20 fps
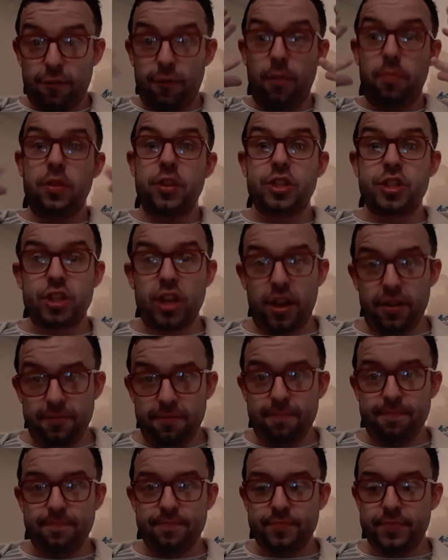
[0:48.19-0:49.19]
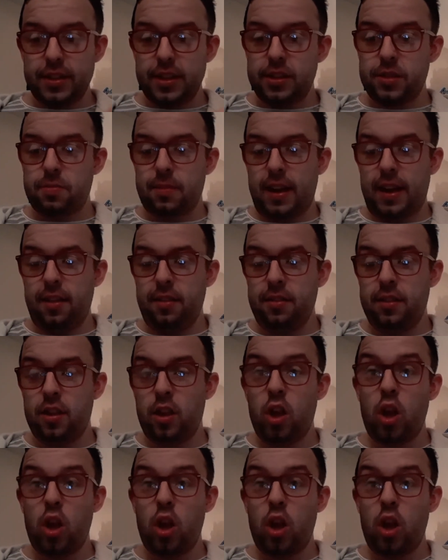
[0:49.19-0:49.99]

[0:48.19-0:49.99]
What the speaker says: from the sun as well.